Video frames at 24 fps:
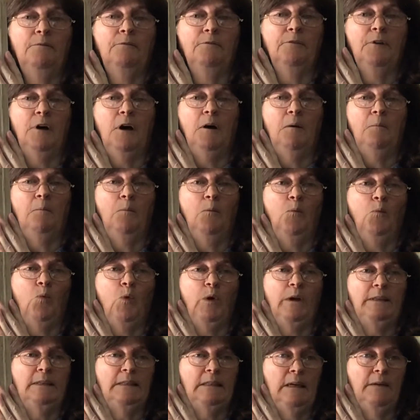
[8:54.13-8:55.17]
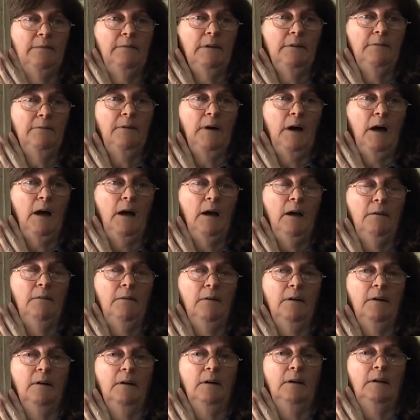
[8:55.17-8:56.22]
from $1.75,
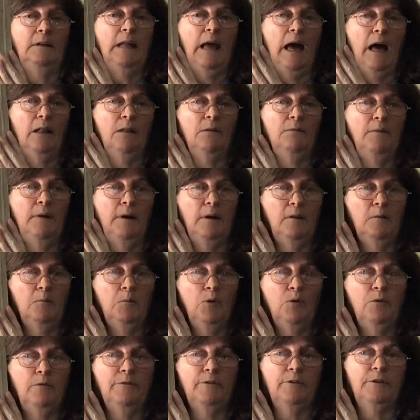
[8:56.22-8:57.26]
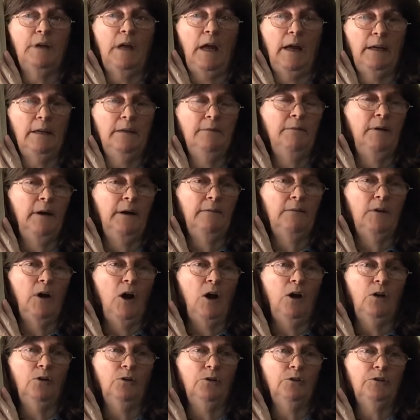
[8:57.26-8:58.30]
now available for
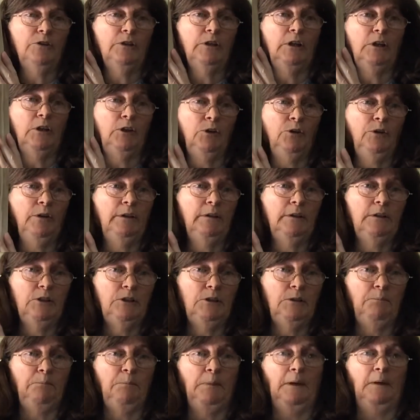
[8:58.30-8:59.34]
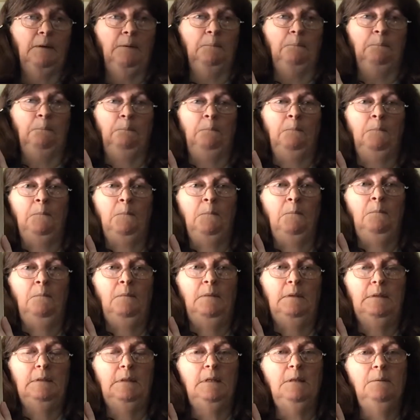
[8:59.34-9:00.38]
$95, including the shipping.
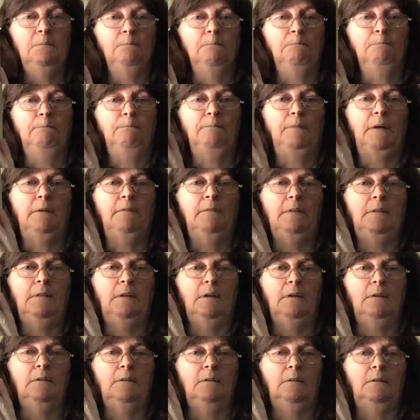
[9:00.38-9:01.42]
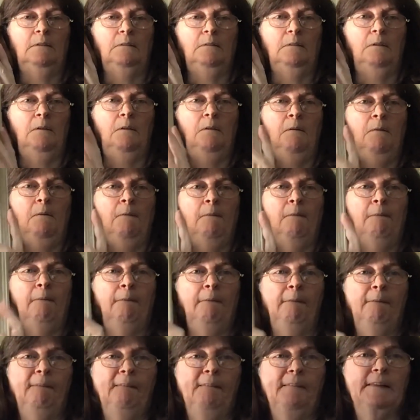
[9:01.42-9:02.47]
See? Everything's,
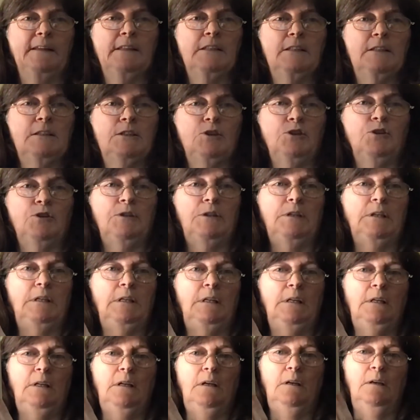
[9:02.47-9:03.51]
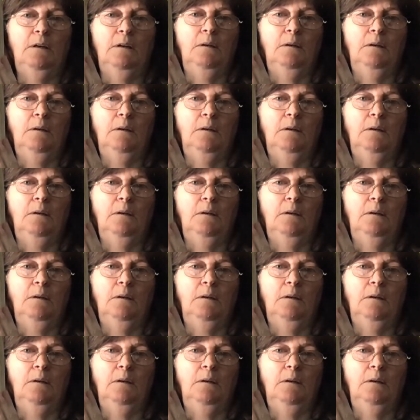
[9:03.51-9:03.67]
it's 13